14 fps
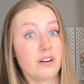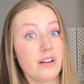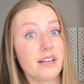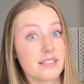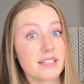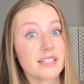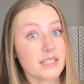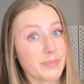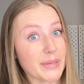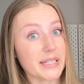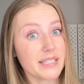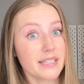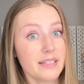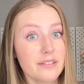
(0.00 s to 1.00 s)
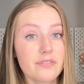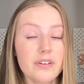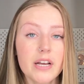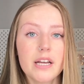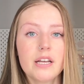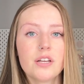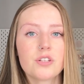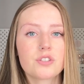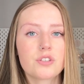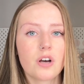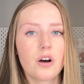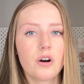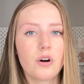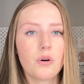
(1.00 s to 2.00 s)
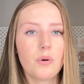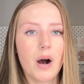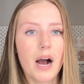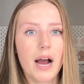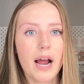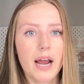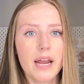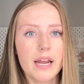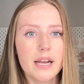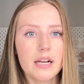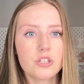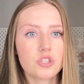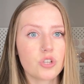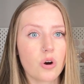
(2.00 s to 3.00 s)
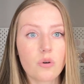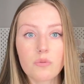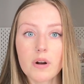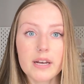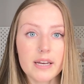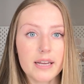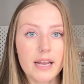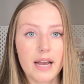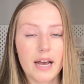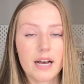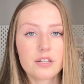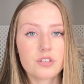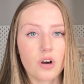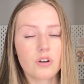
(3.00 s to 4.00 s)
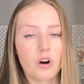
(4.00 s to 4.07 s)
It's expensive, so I don't run any ads.